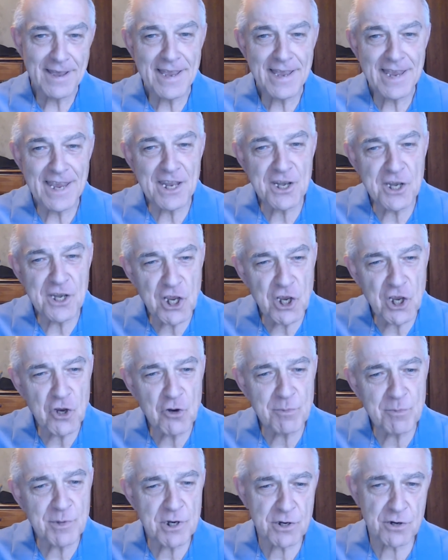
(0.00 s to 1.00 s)
In
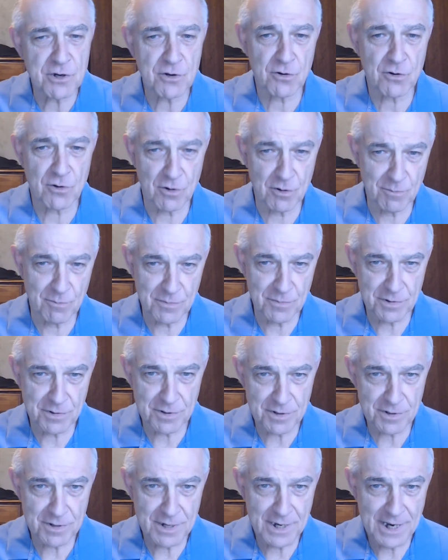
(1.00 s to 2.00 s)
human
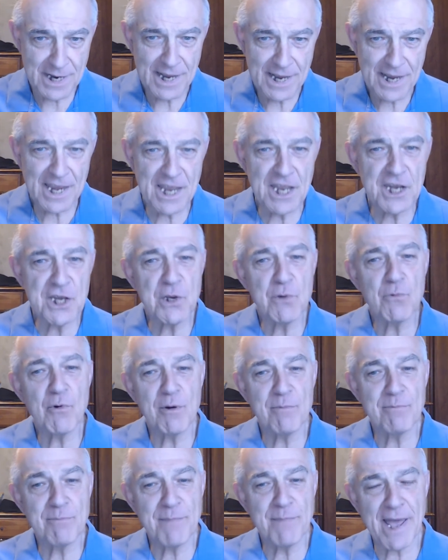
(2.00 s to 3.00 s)
terms, can you
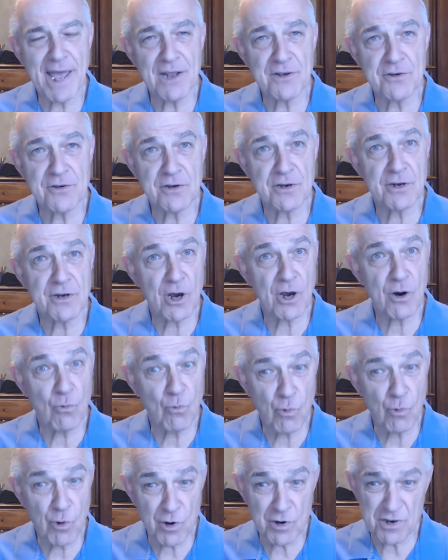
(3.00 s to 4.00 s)
imagine a
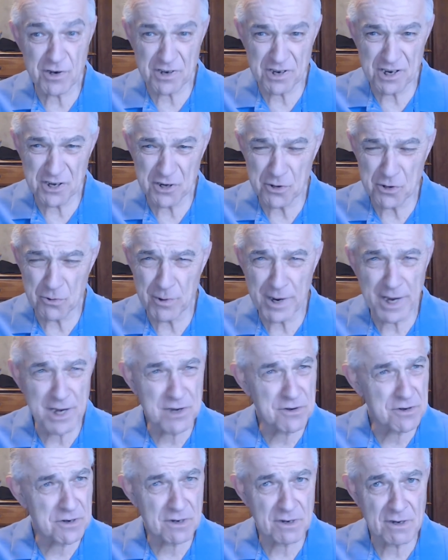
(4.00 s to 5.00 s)
worse
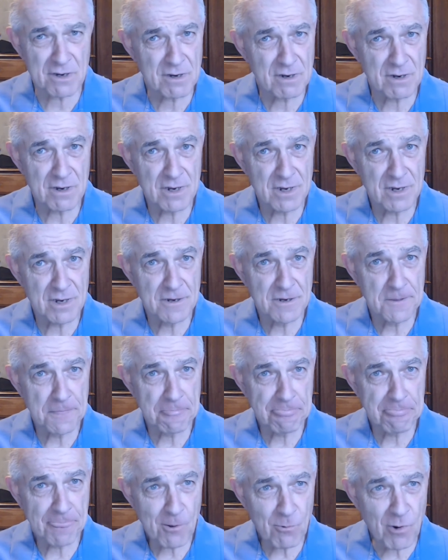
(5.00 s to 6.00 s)
situation?
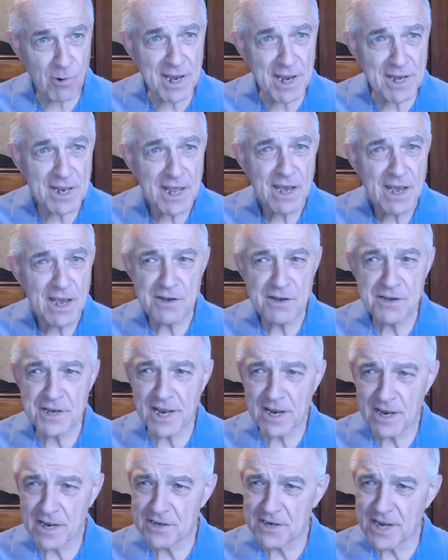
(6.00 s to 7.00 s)
Right?
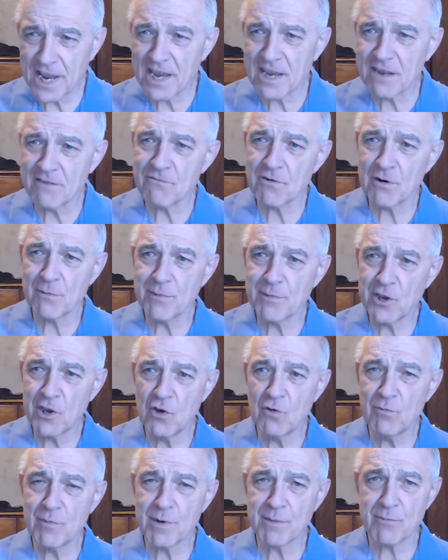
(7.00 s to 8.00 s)
Taken from a
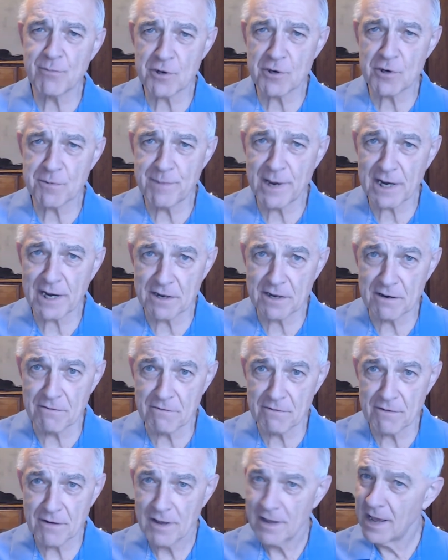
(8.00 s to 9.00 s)
human
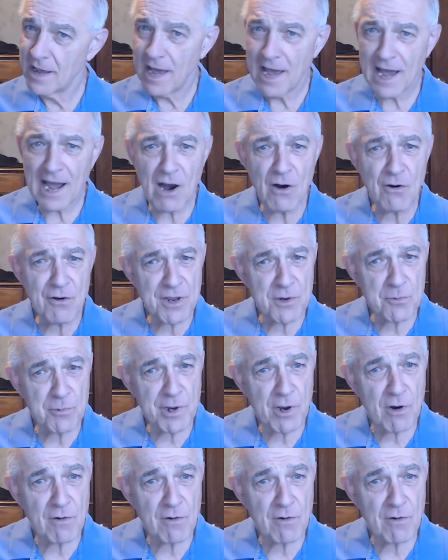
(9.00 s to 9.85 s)
perspective, how could we